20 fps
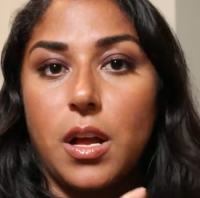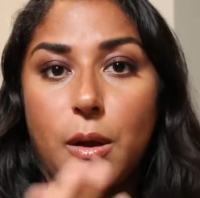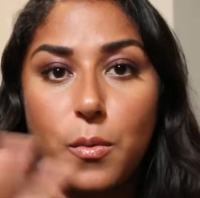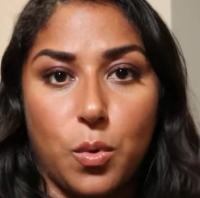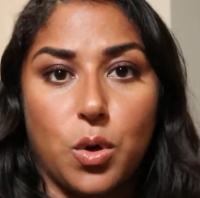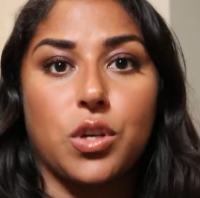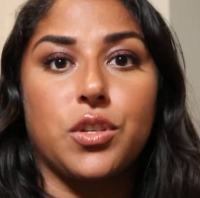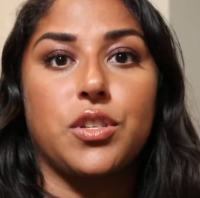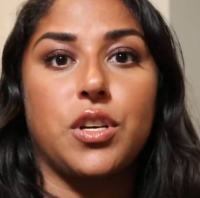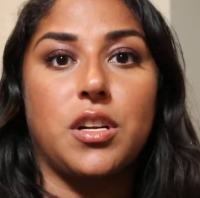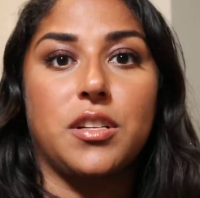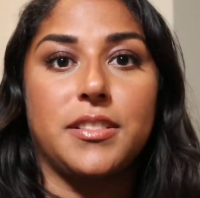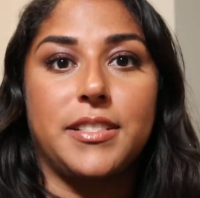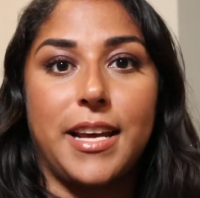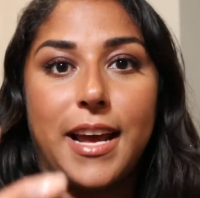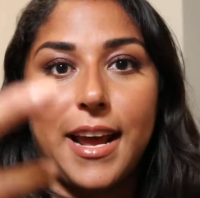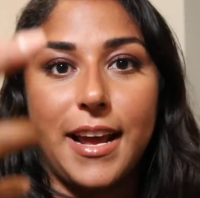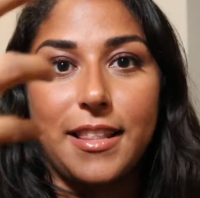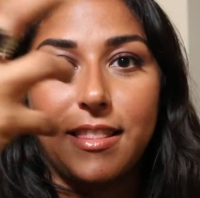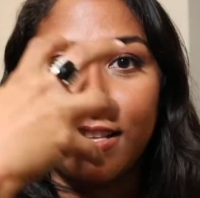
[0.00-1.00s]
I worked all
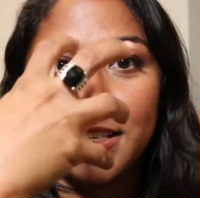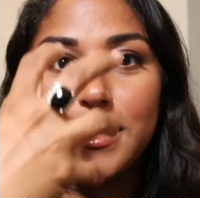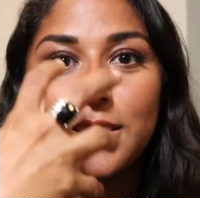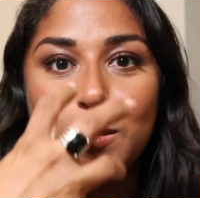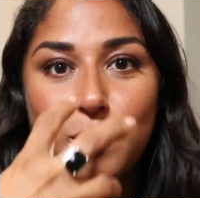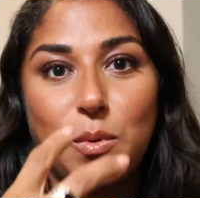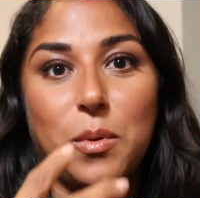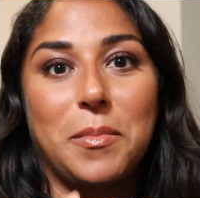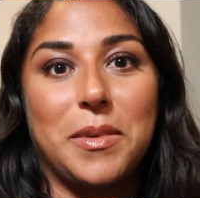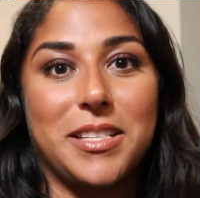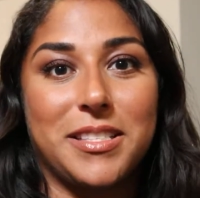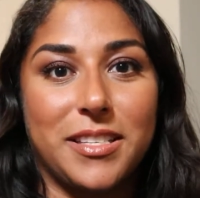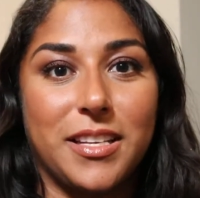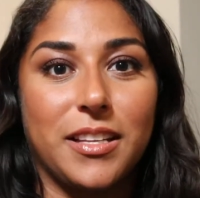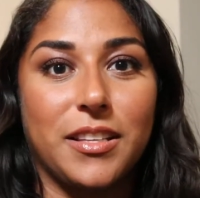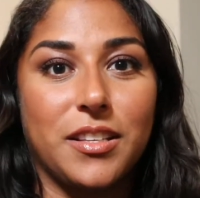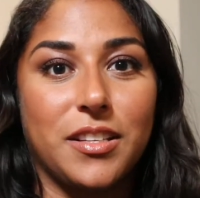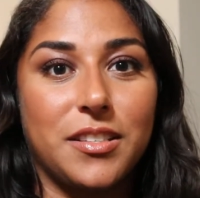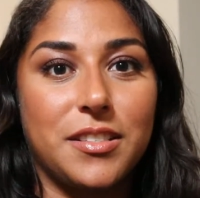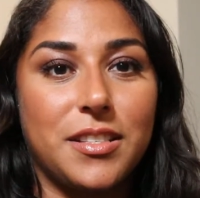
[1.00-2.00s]
day. This is what my
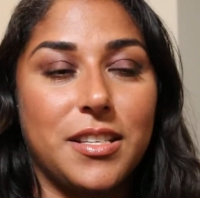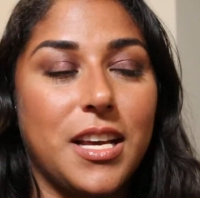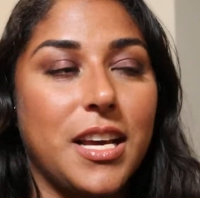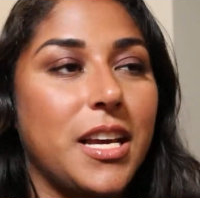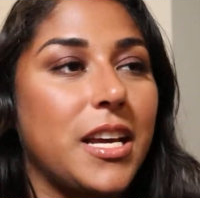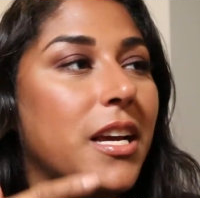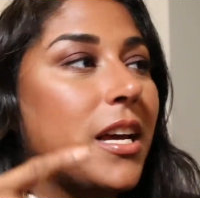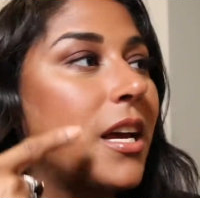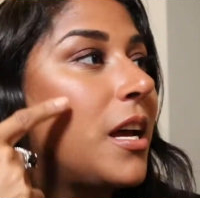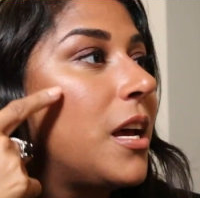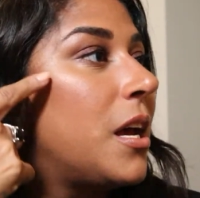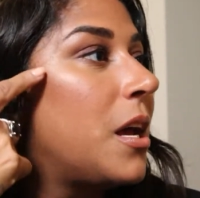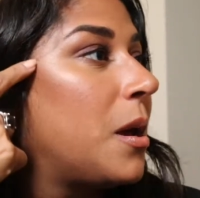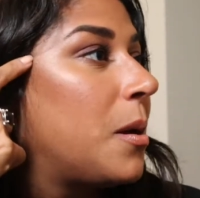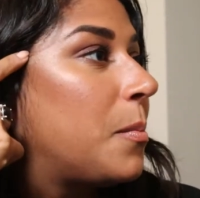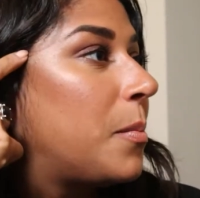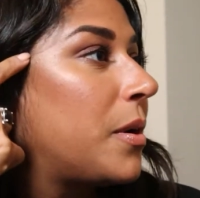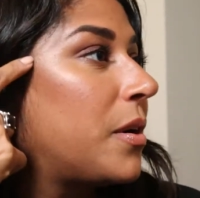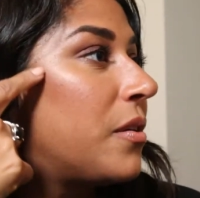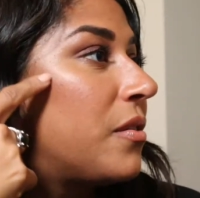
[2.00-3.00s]
skin looks like.
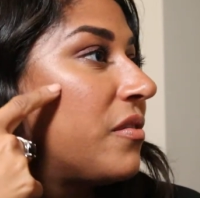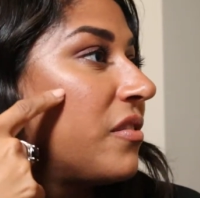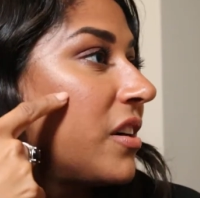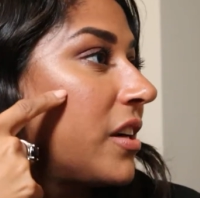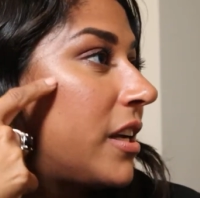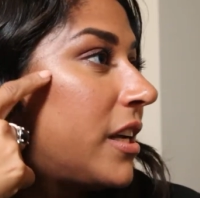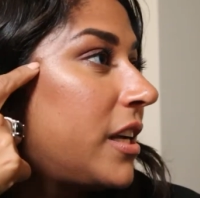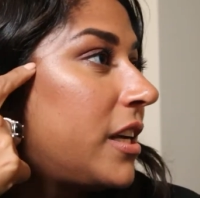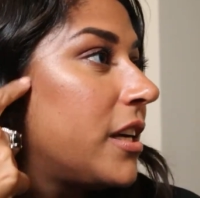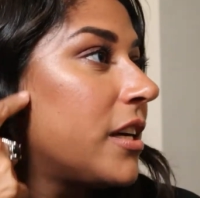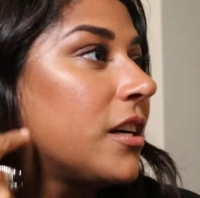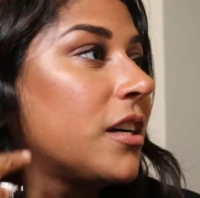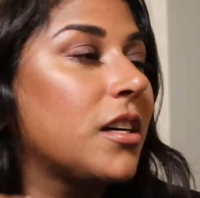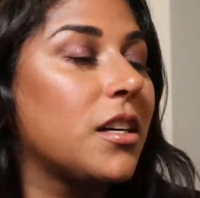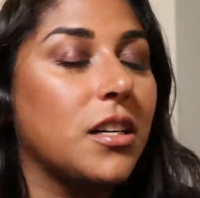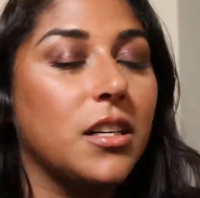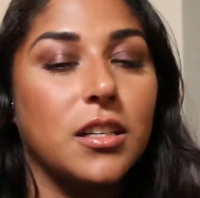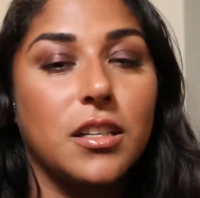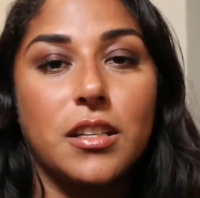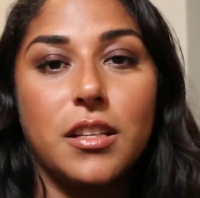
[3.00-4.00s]
But over
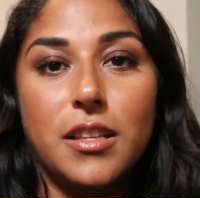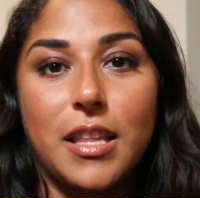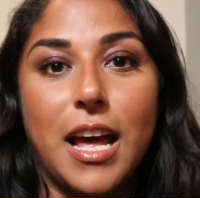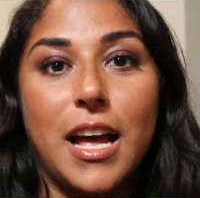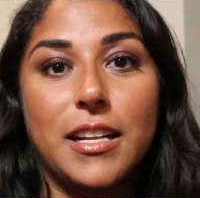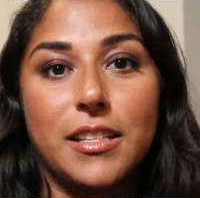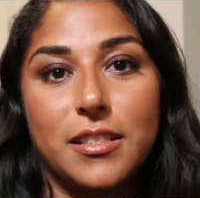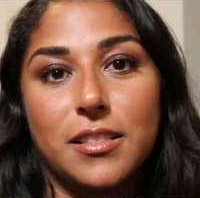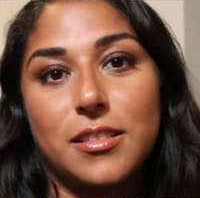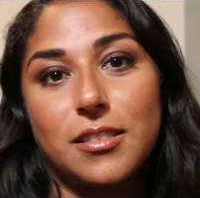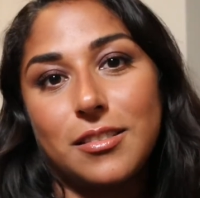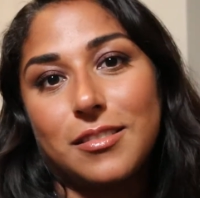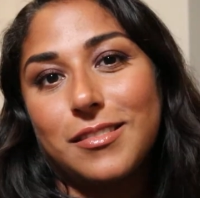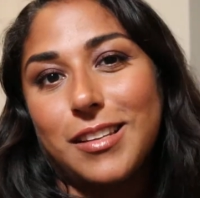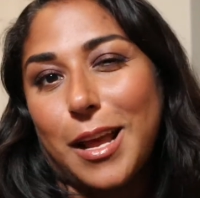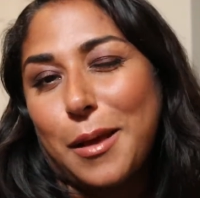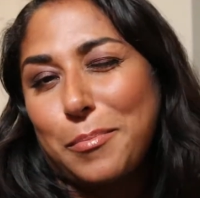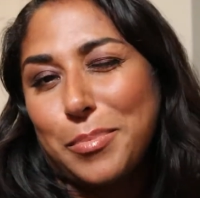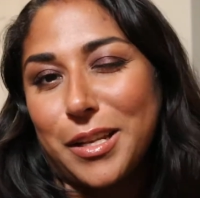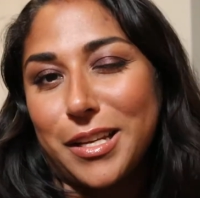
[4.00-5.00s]
here, I
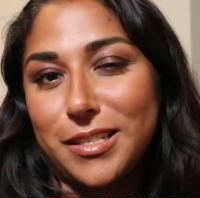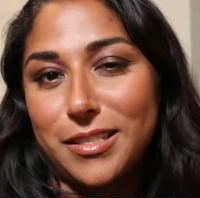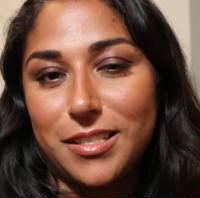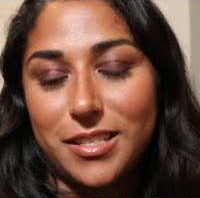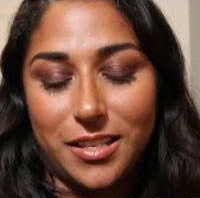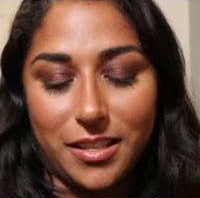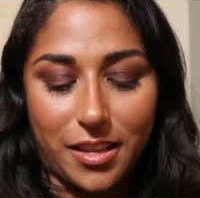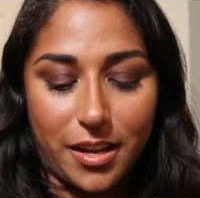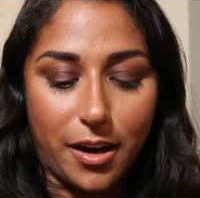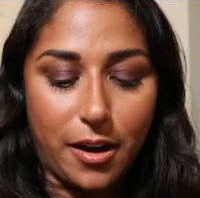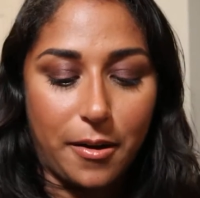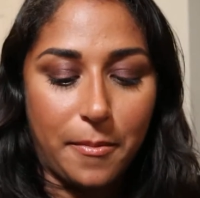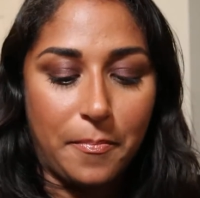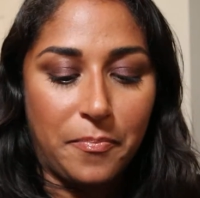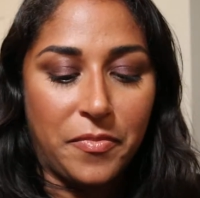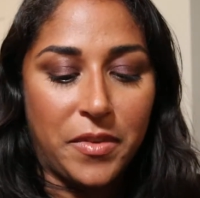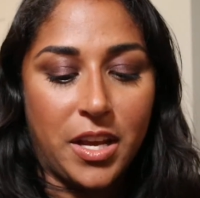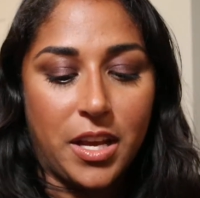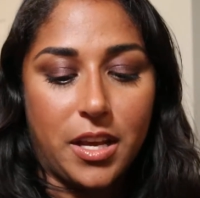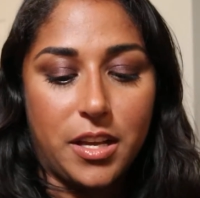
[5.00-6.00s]
placed it there.
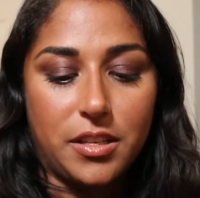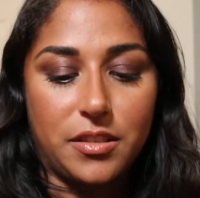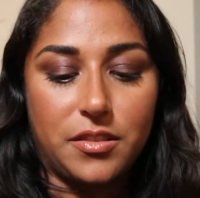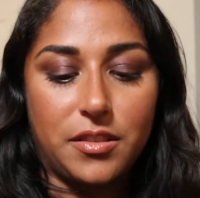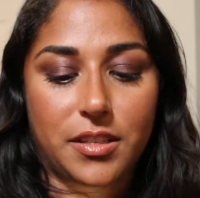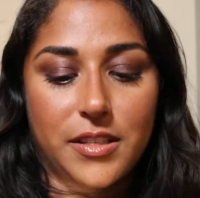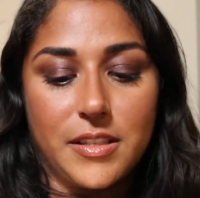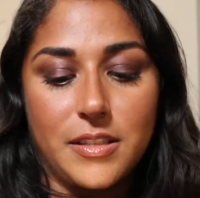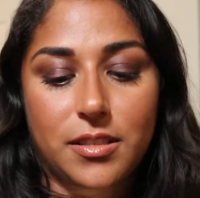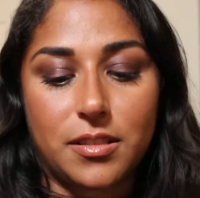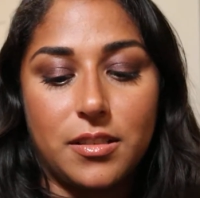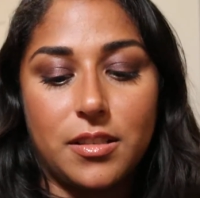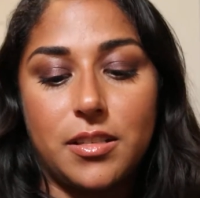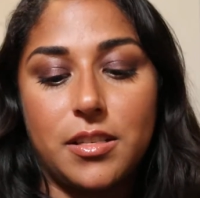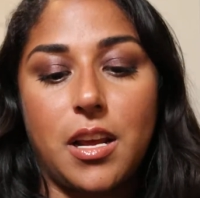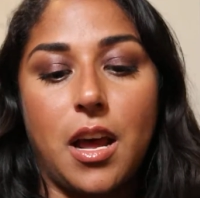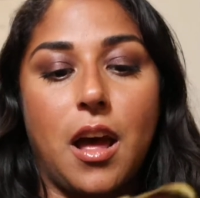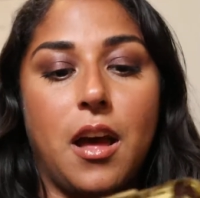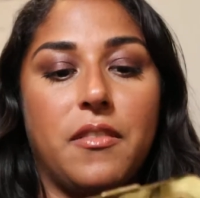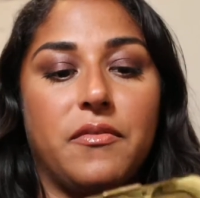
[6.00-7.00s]
So this is the
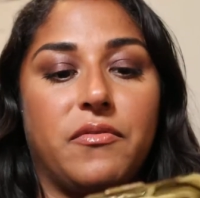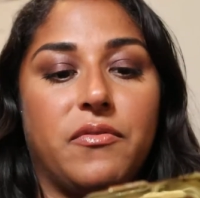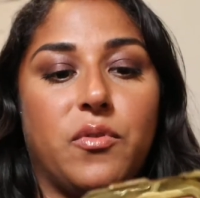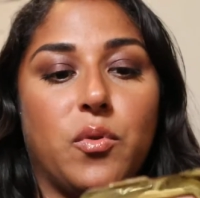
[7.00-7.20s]
Tom